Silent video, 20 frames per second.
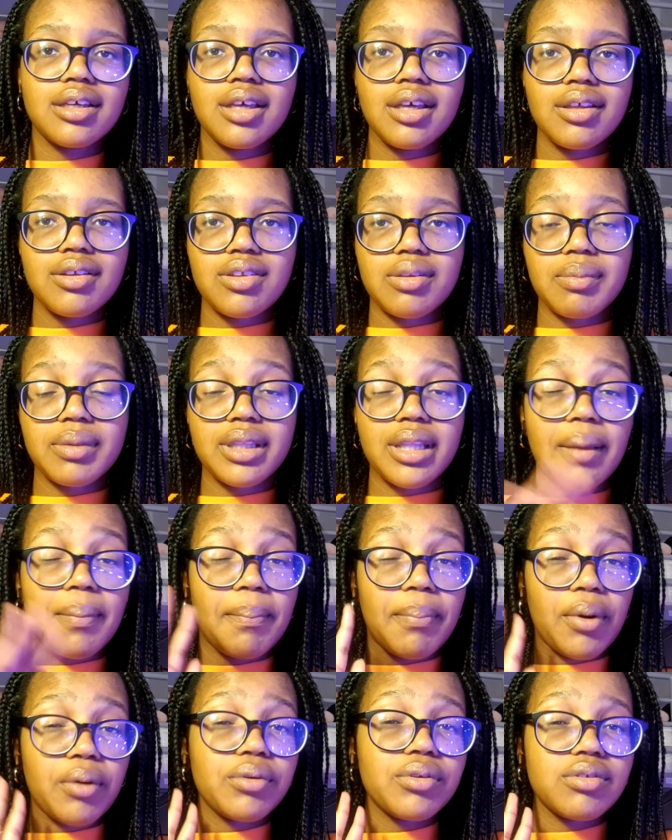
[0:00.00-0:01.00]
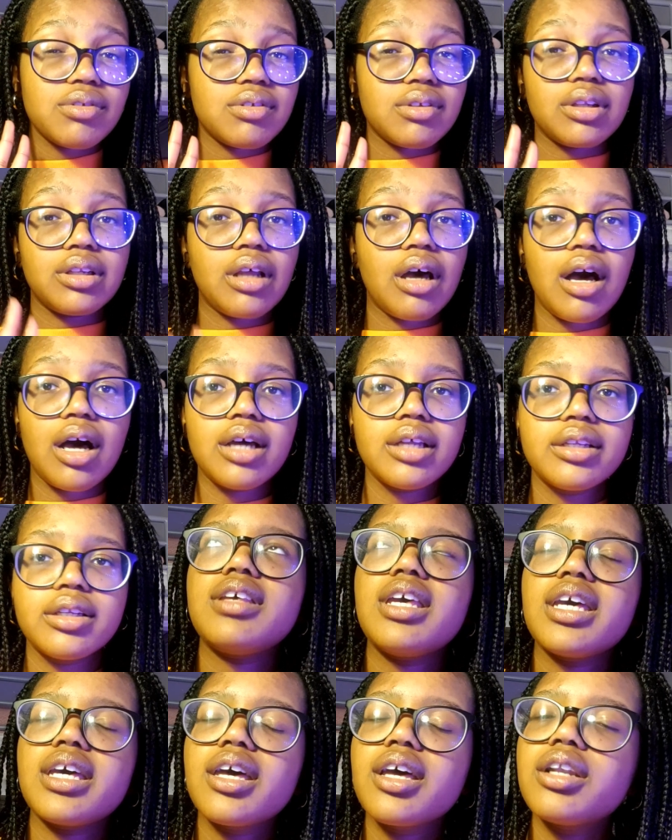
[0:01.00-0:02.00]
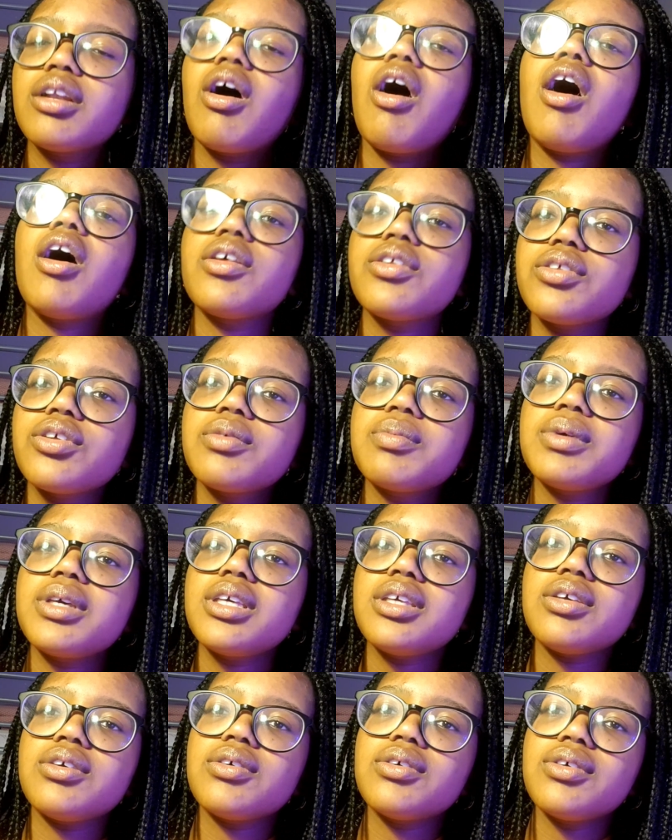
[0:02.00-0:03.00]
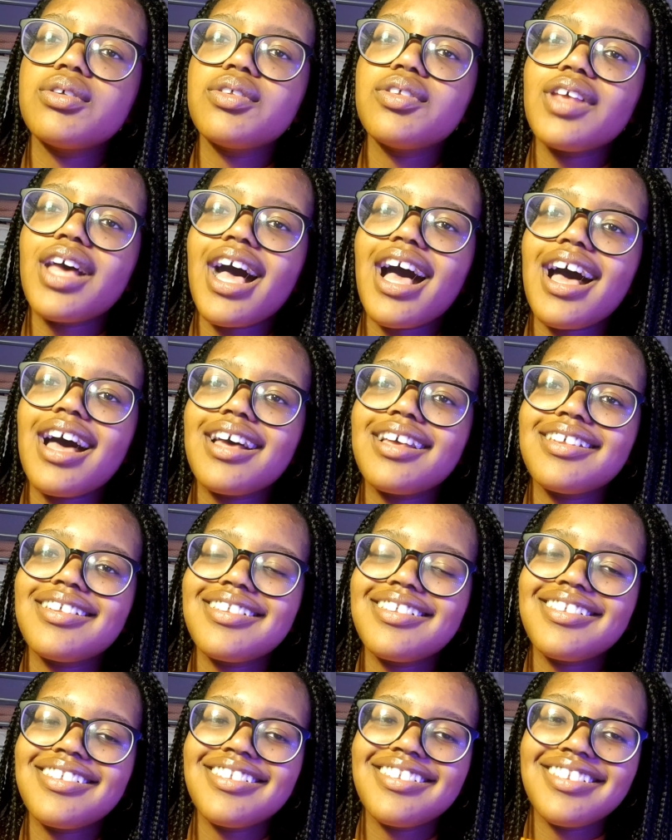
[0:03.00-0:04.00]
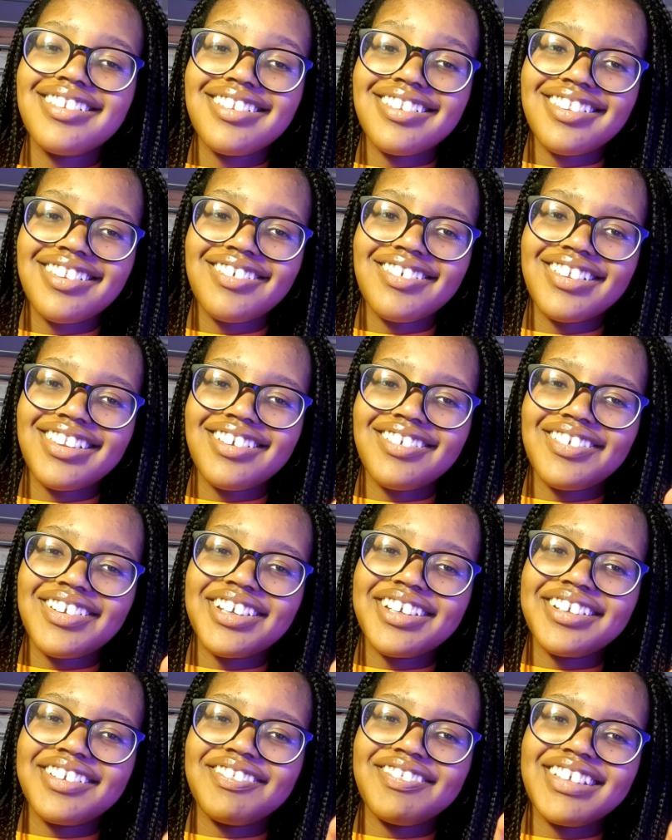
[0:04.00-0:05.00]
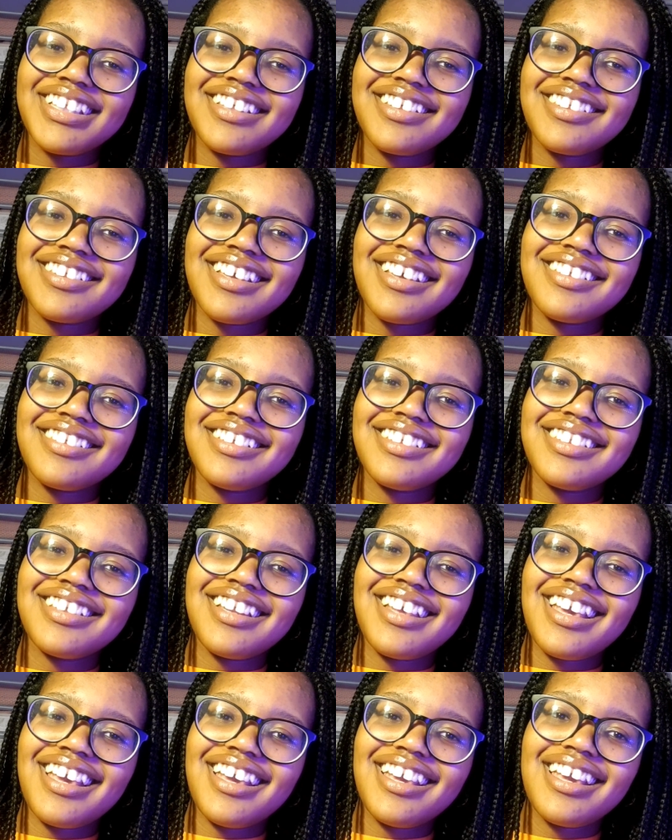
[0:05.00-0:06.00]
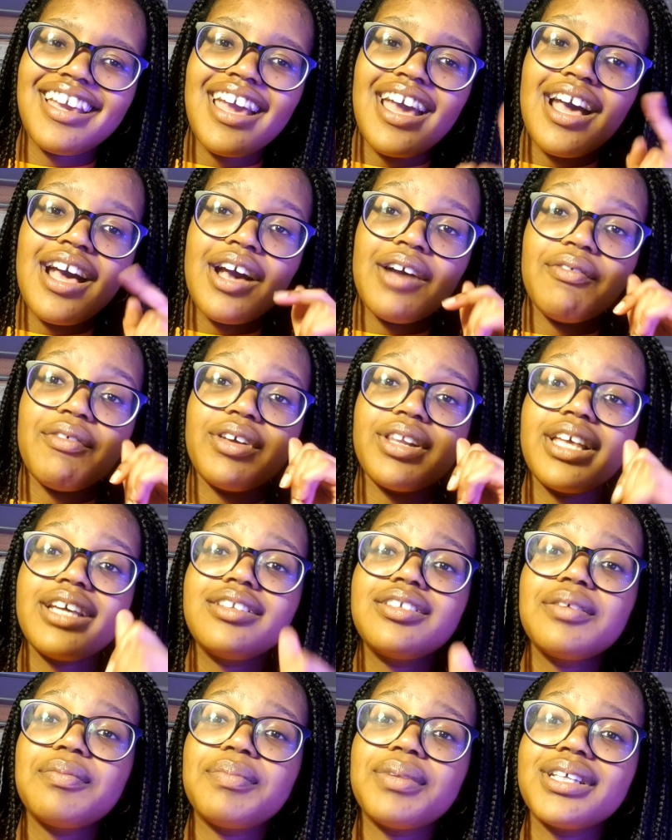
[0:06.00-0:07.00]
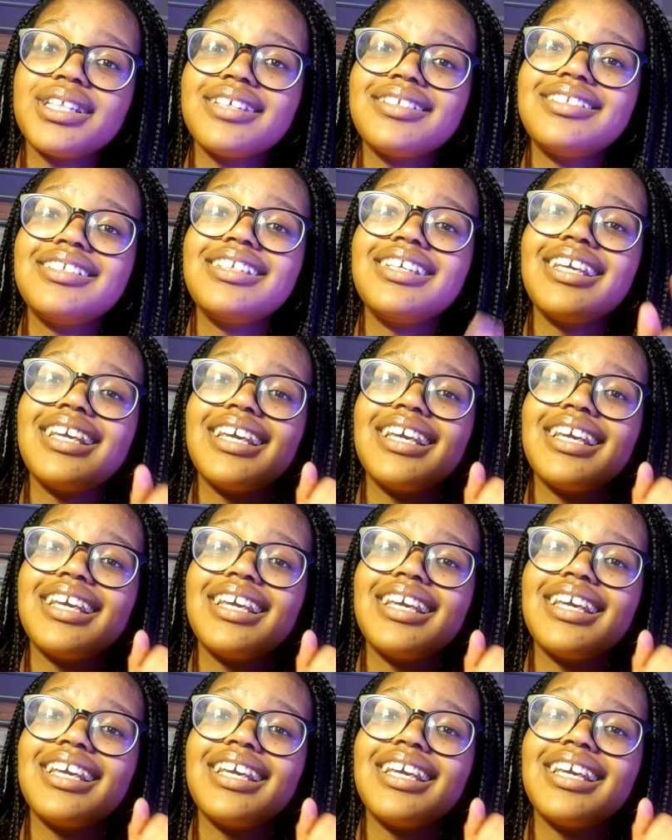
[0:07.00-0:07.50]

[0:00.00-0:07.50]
someone that boasts a lot. It can also be used as the one that we're going to be discussing today, relatability